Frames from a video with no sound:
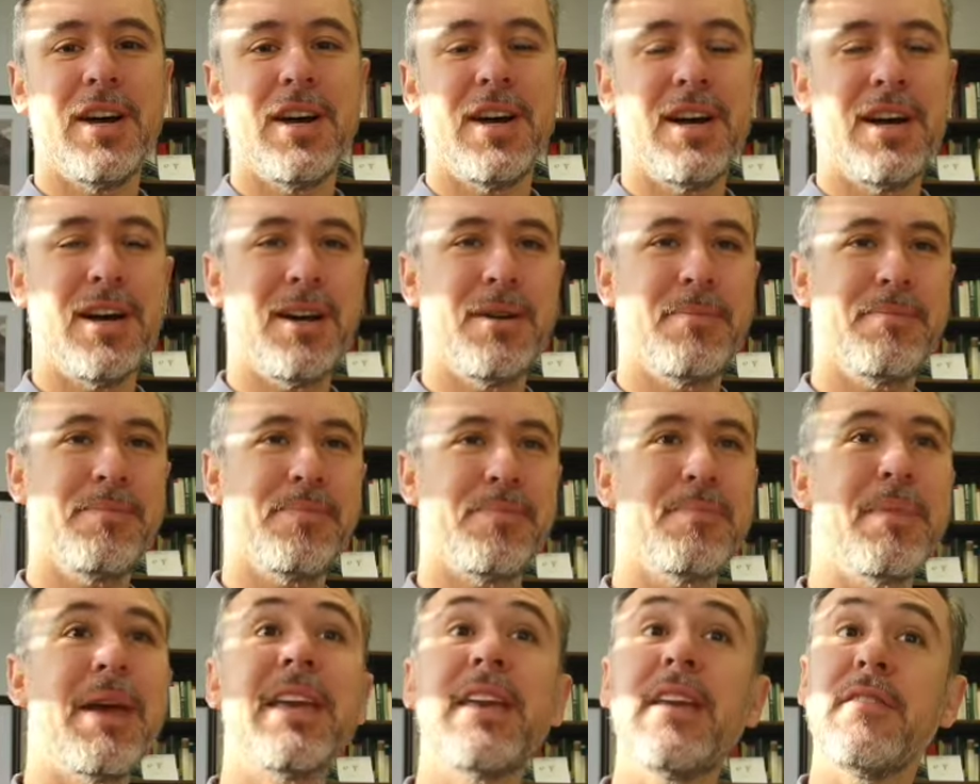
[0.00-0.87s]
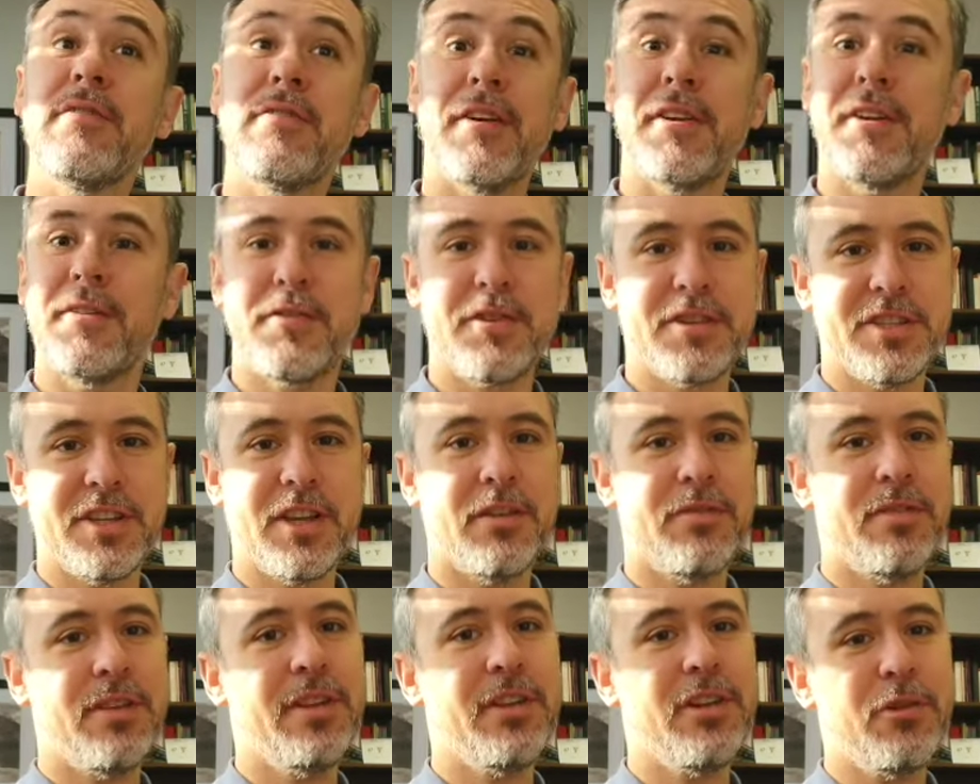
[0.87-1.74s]
um, making fun of
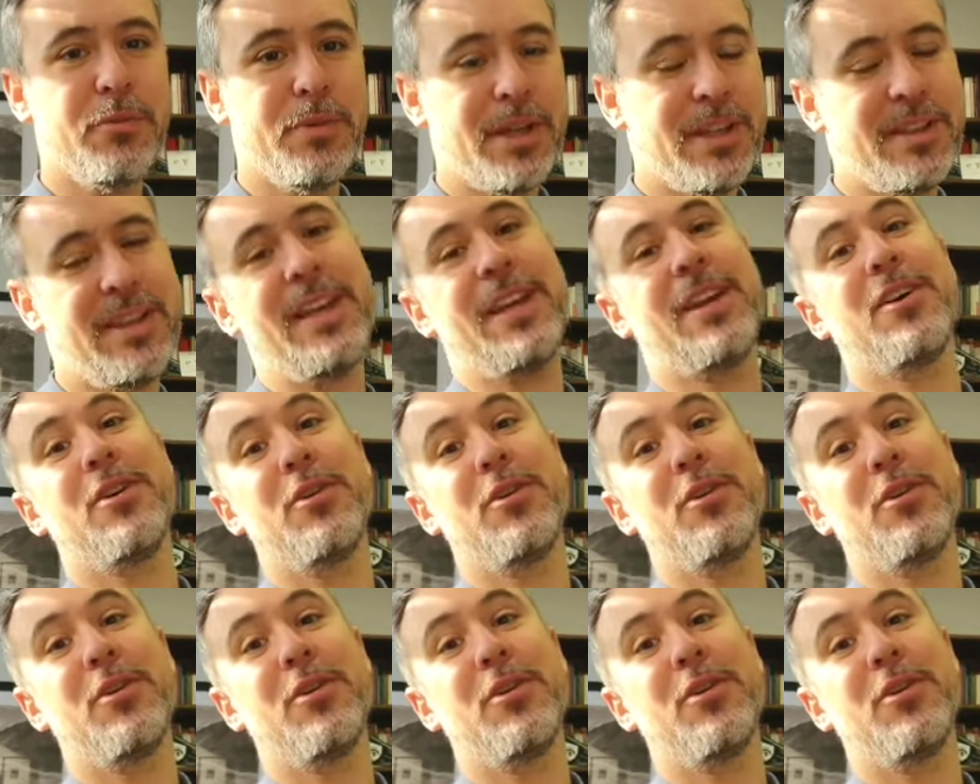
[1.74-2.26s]
herself a little bit, like,